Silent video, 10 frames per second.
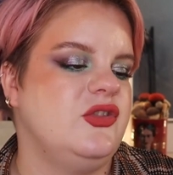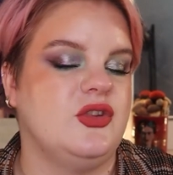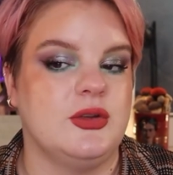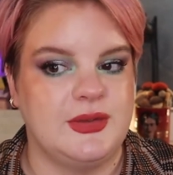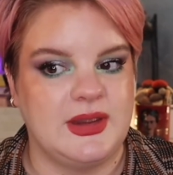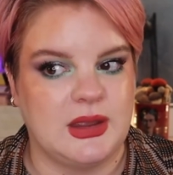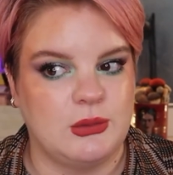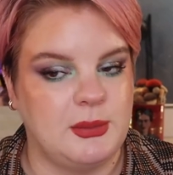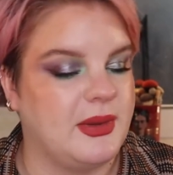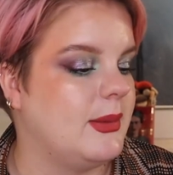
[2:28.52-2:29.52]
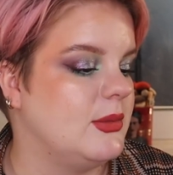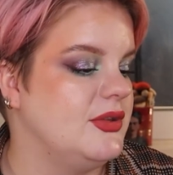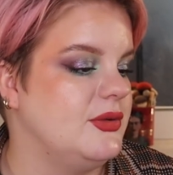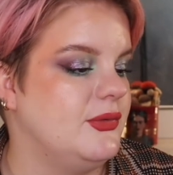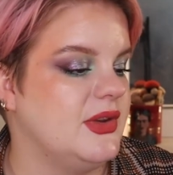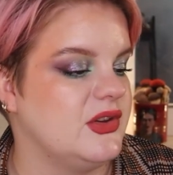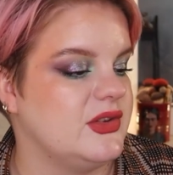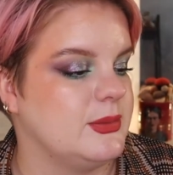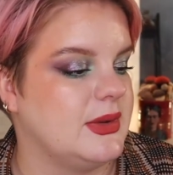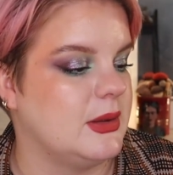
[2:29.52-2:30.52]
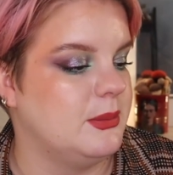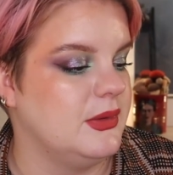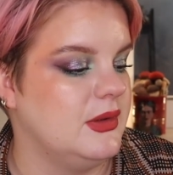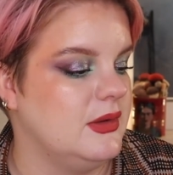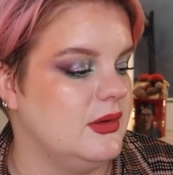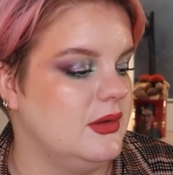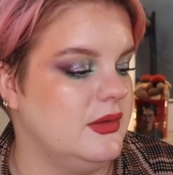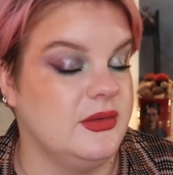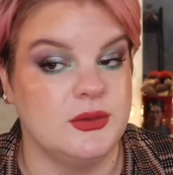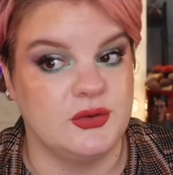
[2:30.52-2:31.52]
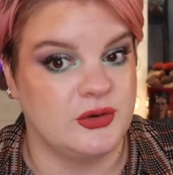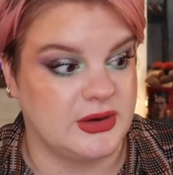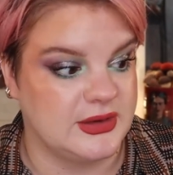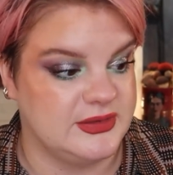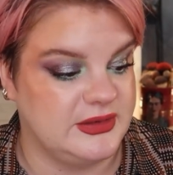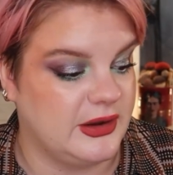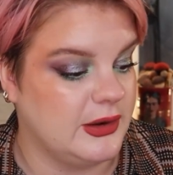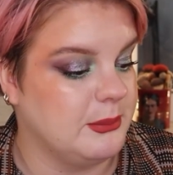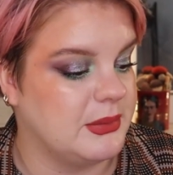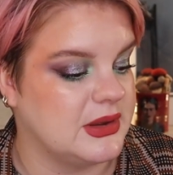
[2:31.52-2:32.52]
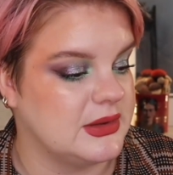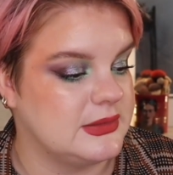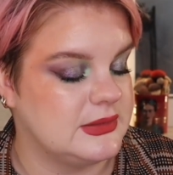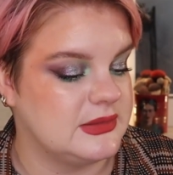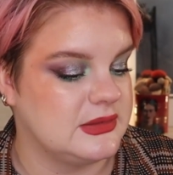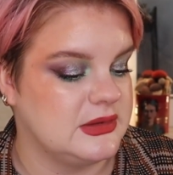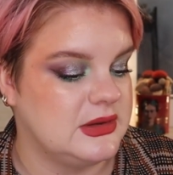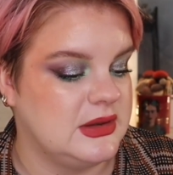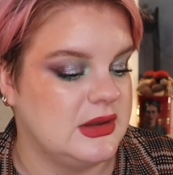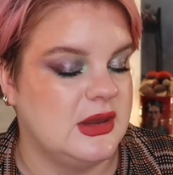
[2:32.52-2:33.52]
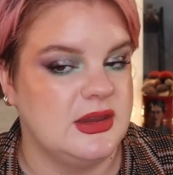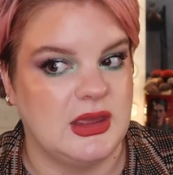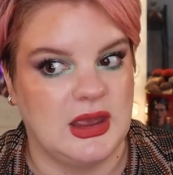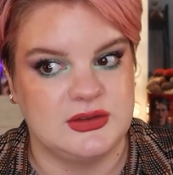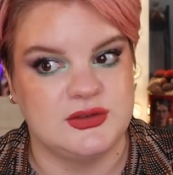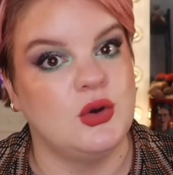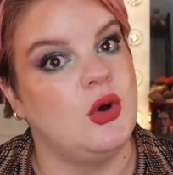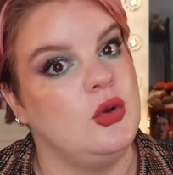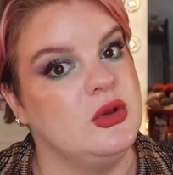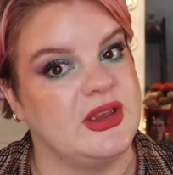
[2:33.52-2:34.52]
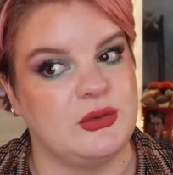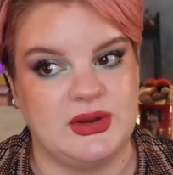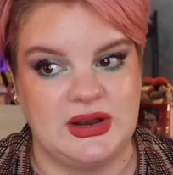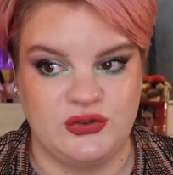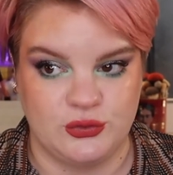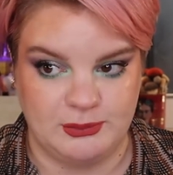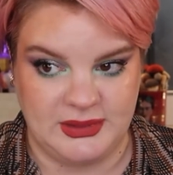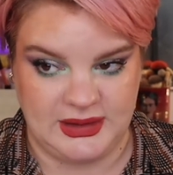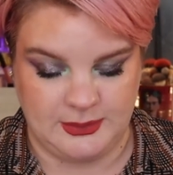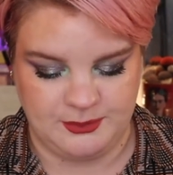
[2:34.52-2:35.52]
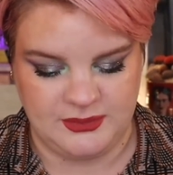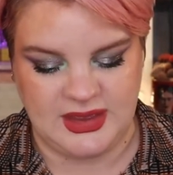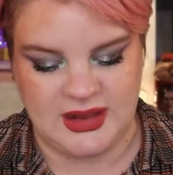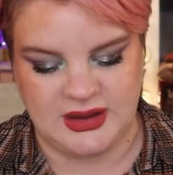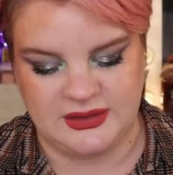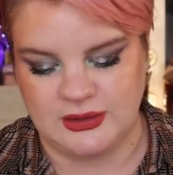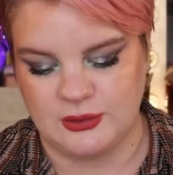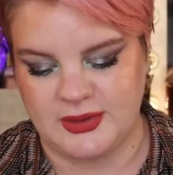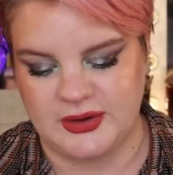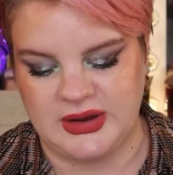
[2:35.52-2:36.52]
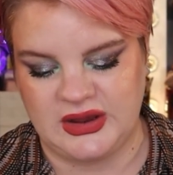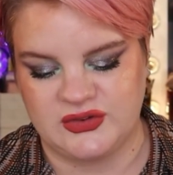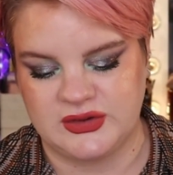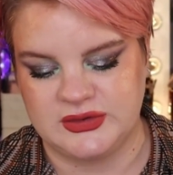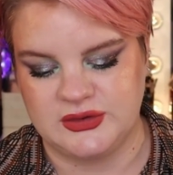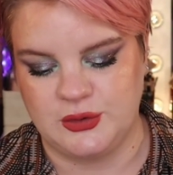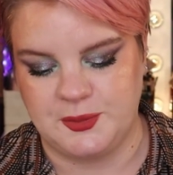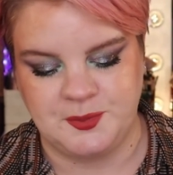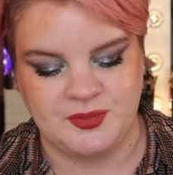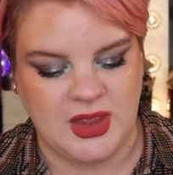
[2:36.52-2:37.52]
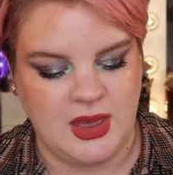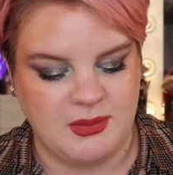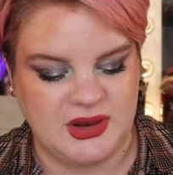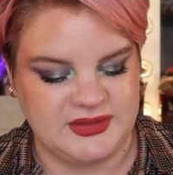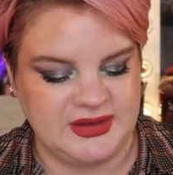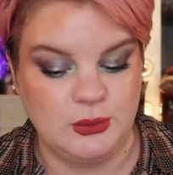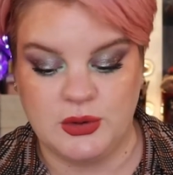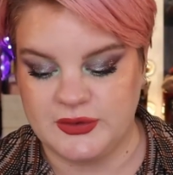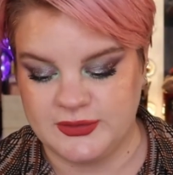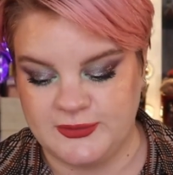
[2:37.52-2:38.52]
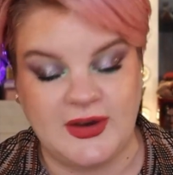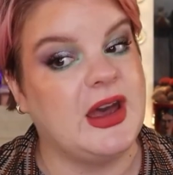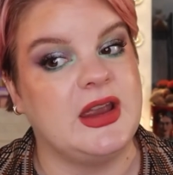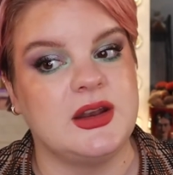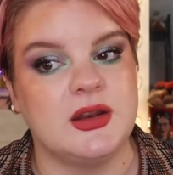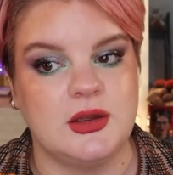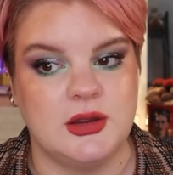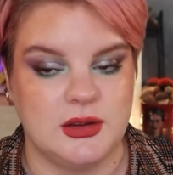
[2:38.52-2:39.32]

Don't think I will be able to finish this one up during this year, but yeah, it's so old, I really should be getting it out of my collection. So, but it still works fine.